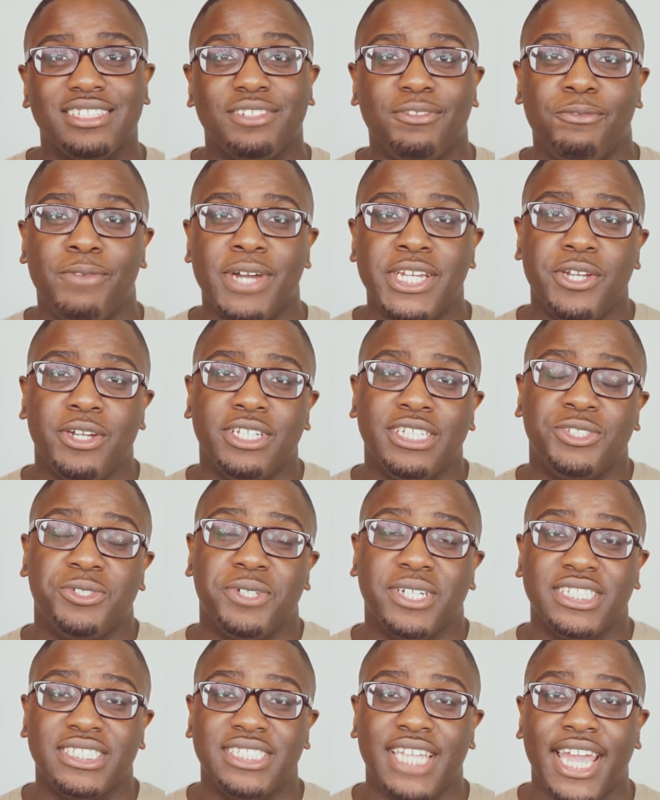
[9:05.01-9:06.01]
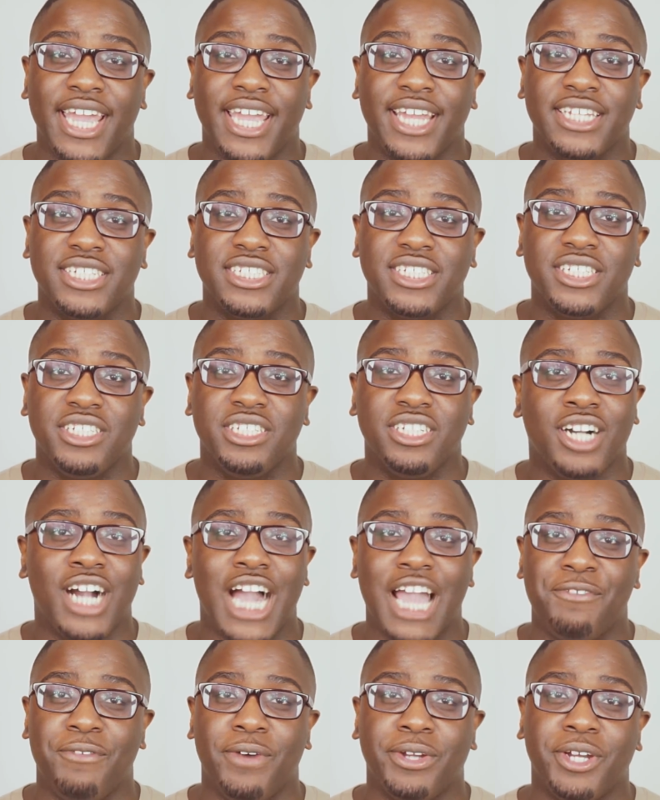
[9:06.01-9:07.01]
when you're in the talking stage, you
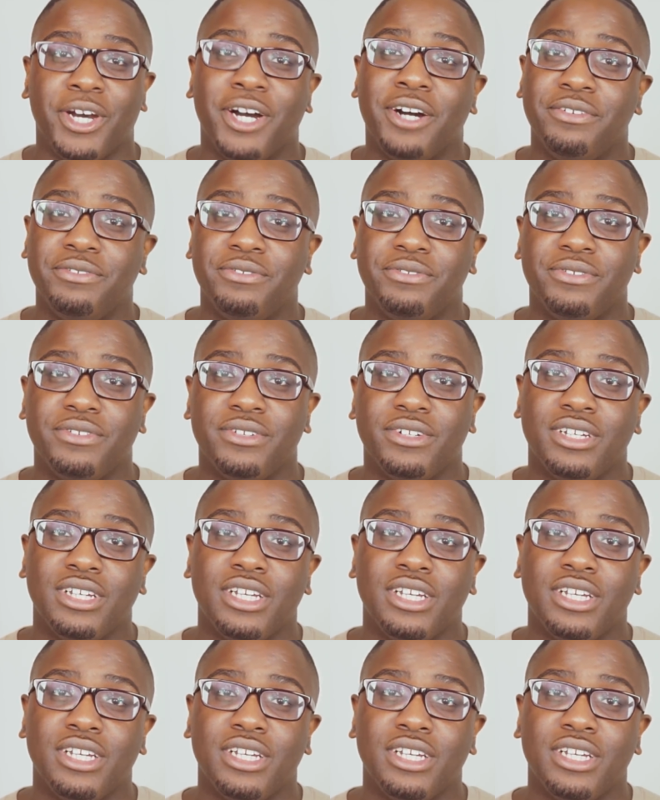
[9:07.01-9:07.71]
cut everyone off.